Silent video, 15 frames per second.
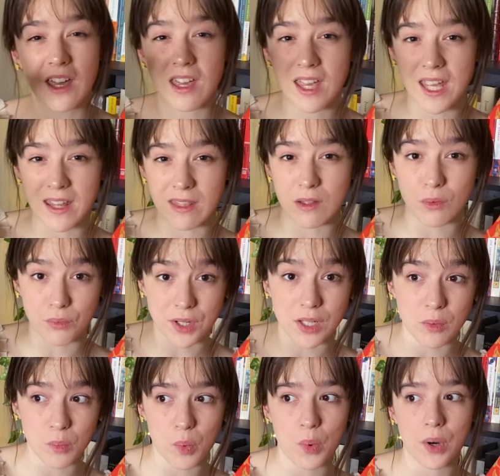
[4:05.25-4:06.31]
in the real
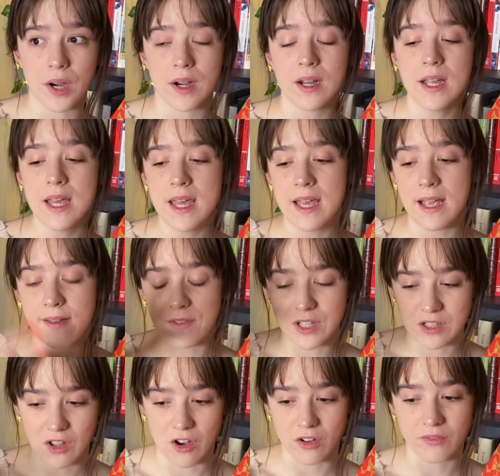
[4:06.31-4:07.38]
war, in this
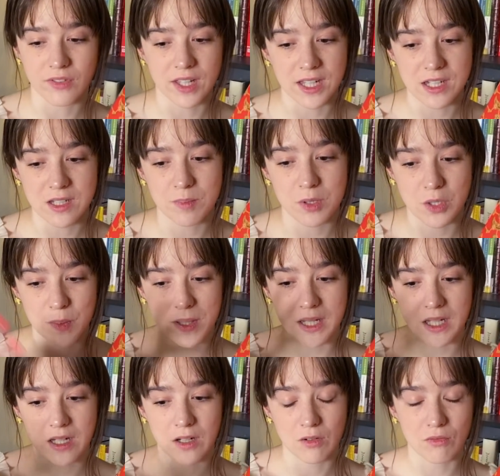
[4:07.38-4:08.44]
conflict
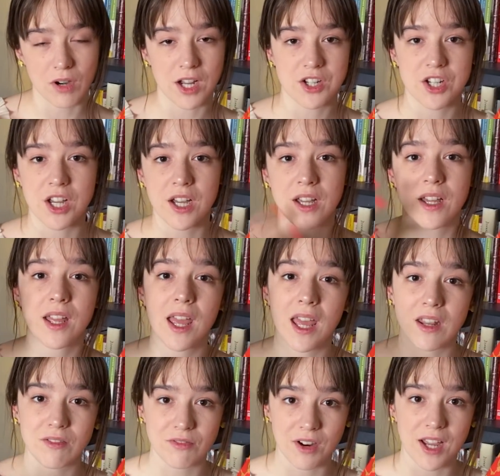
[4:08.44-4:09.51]
between Russia
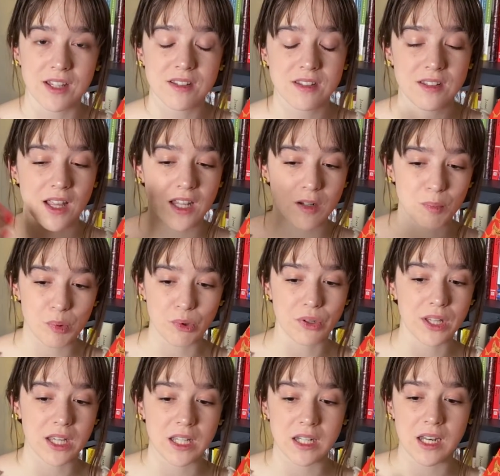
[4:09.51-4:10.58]
and France and
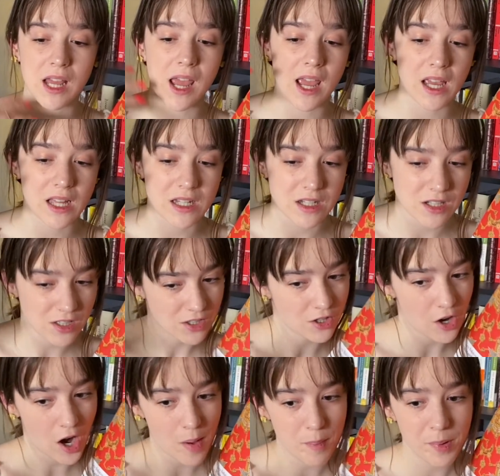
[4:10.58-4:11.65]
Napoleon and
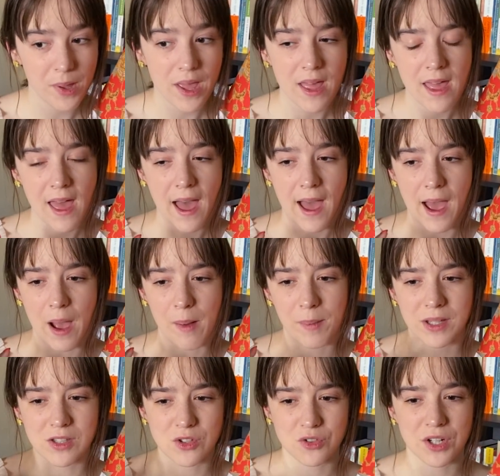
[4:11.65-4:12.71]
Europe, and
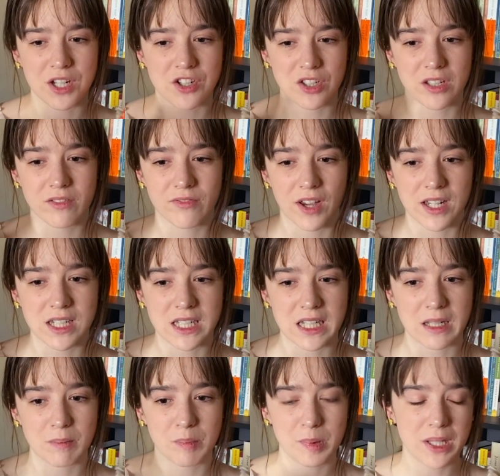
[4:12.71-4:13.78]
strangely
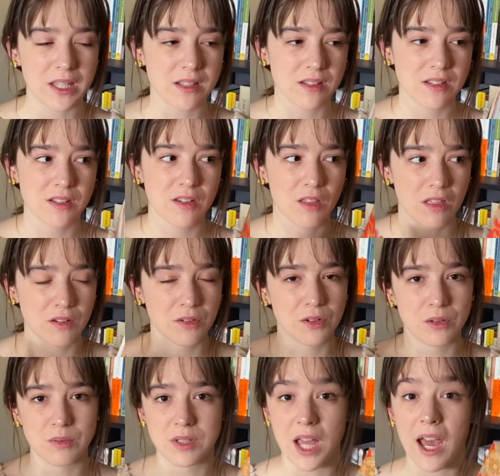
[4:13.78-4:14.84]
finding peace through
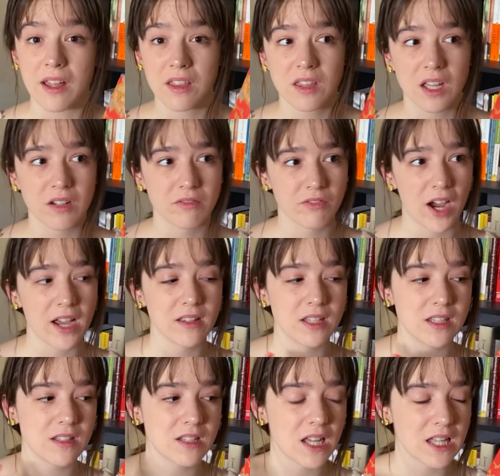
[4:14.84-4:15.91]
death and
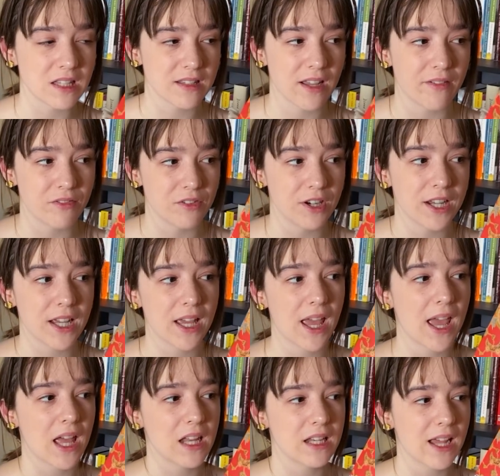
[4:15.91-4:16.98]
violence and suffering,
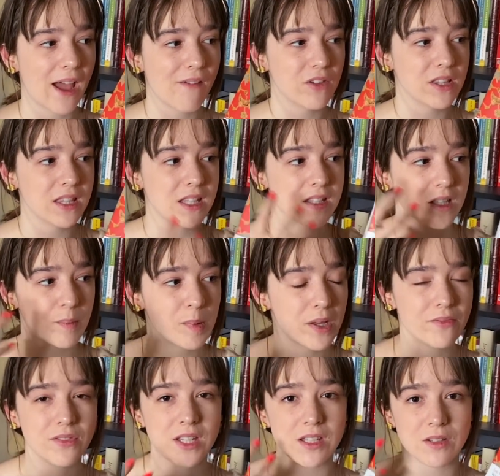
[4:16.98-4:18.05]
and having these
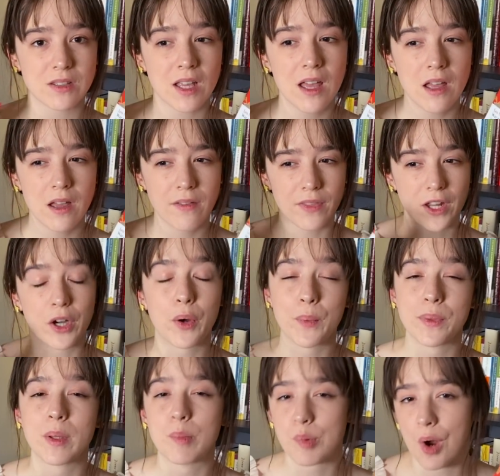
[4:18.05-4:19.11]
epiphanies that are
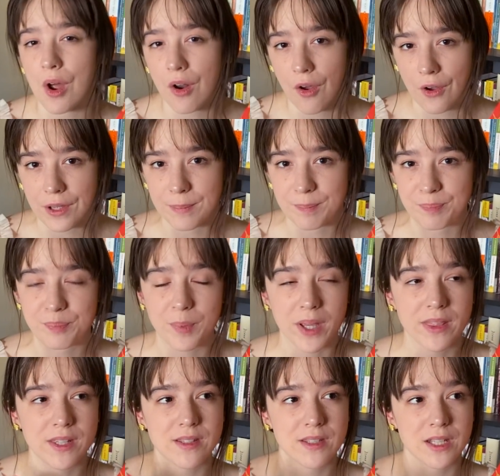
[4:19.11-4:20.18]
only brought on by
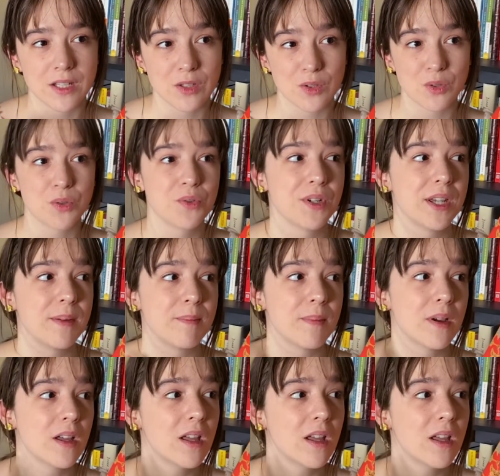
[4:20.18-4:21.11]
this extreme